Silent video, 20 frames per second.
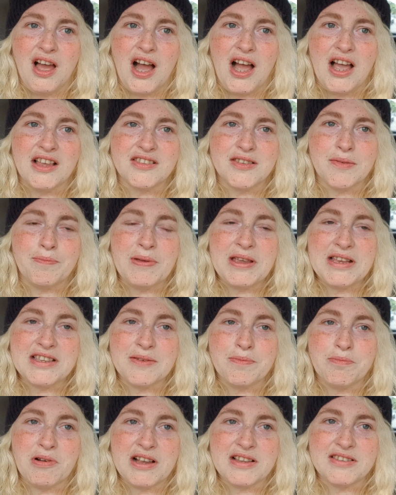it's a bit
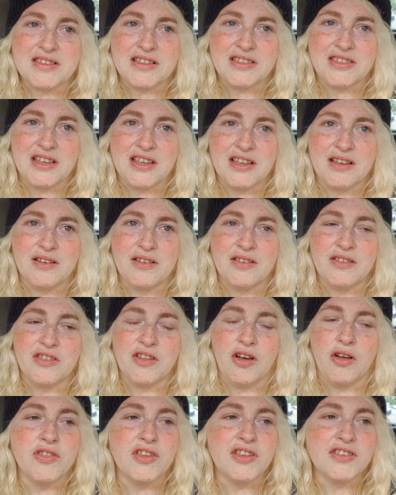depressing that
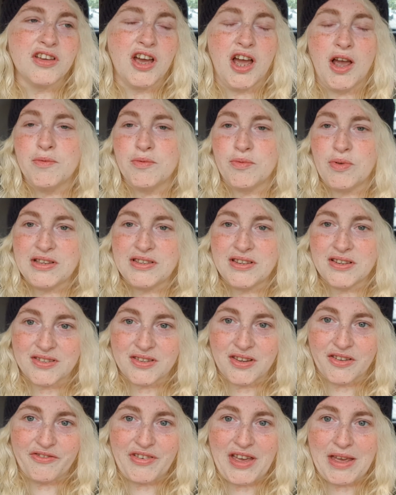on the times where it
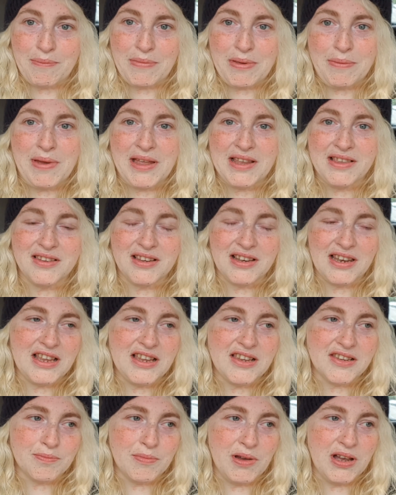doesn't affect me mentally
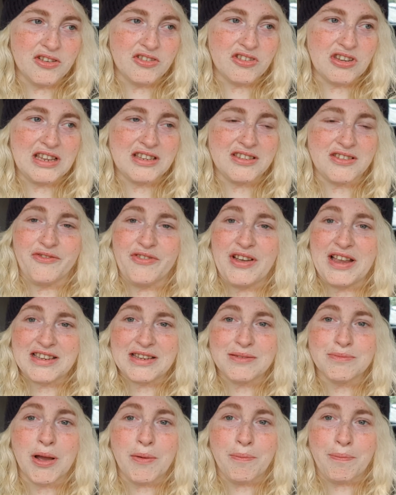as much, it's
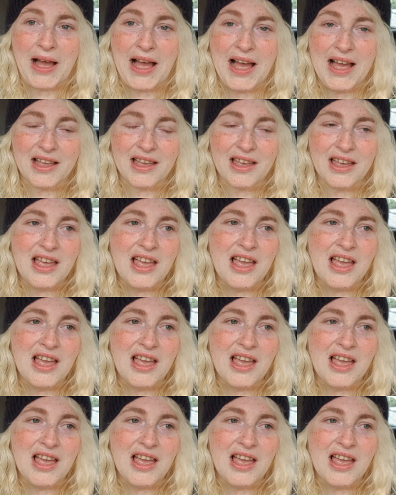affecting my back,